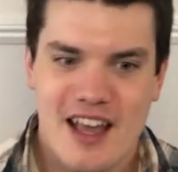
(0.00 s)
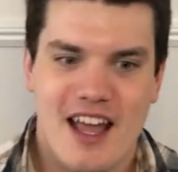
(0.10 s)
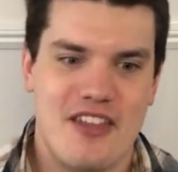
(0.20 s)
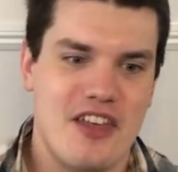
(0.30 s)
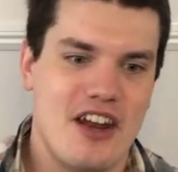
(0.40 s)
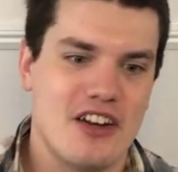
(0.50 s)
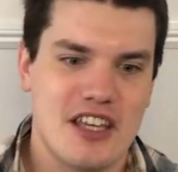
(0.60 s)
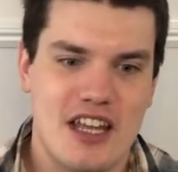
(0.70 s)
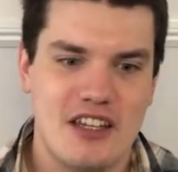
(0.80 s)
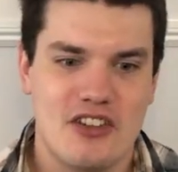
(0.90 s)
And then
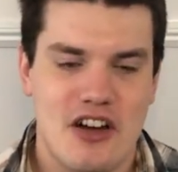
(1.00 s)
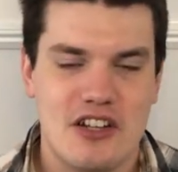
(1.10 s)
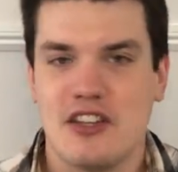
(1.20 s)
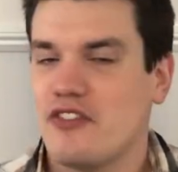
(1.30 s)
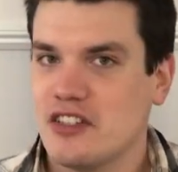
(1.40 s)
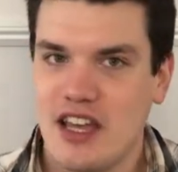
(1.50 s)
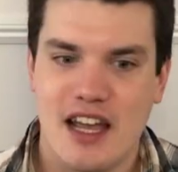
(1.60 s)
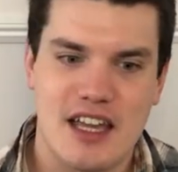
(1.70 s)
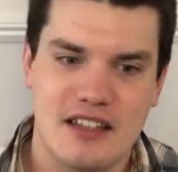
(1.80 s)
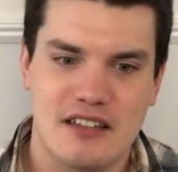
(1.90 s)
Uncanny Dodge, if an
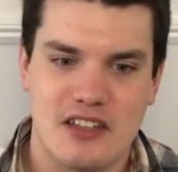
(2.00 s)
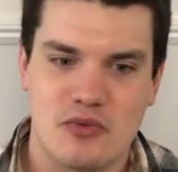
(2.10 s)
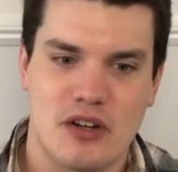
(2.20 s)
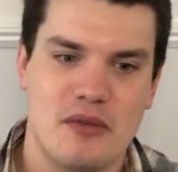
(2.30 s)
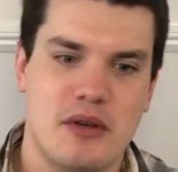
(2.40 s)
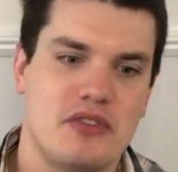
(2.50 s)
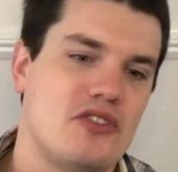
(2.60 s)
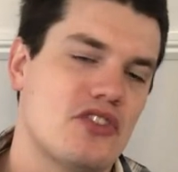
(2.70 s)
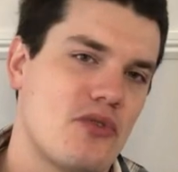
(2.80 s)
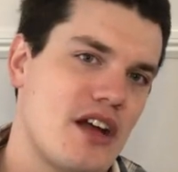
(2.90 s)
attack hits us, we're going to be able to
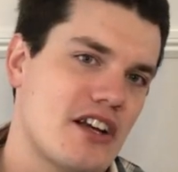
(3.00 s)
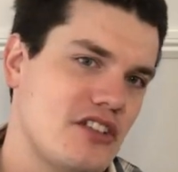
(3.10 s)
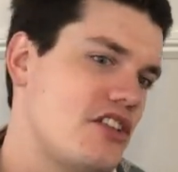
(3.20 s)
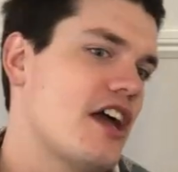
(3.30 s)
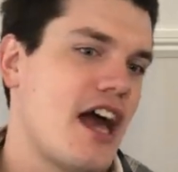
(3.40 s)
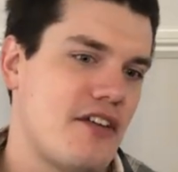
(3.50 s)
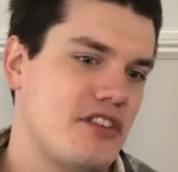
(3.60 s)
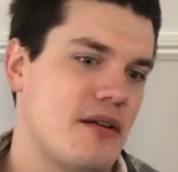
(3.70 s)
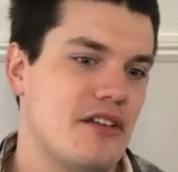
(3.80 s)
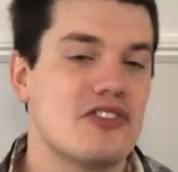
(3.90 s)
use our reaction to take half
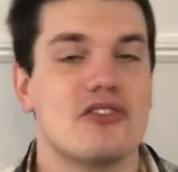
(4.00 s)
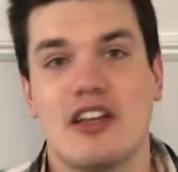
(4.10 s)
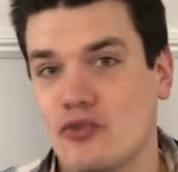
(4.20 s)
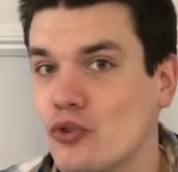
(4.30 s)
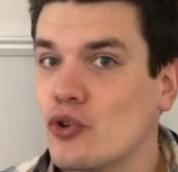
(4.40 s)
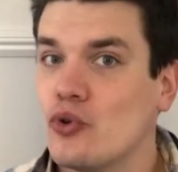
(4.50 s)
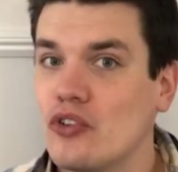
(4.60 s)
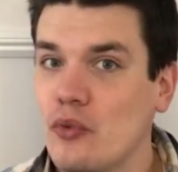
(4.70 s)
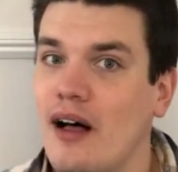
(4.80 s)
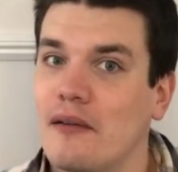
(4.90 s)
damage, so that's really cool
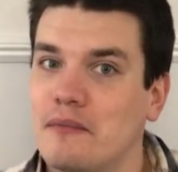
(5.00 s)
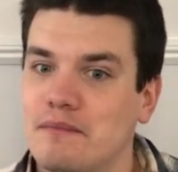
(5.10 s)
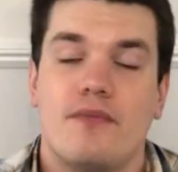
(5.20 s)
as well.